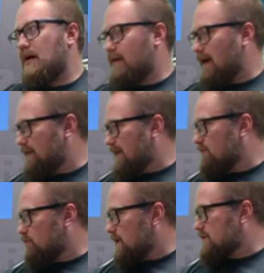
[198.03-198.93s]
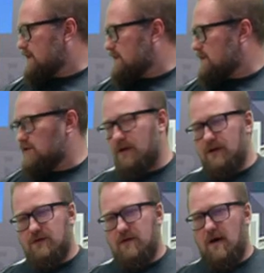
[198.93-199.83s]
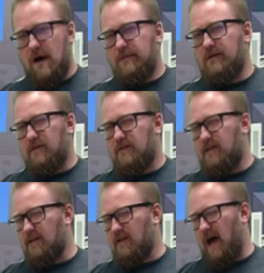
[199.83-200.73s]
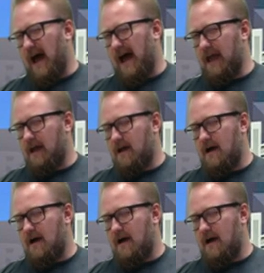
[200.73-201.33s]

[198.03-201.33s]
I think Rich says that you can do them up to 6 high.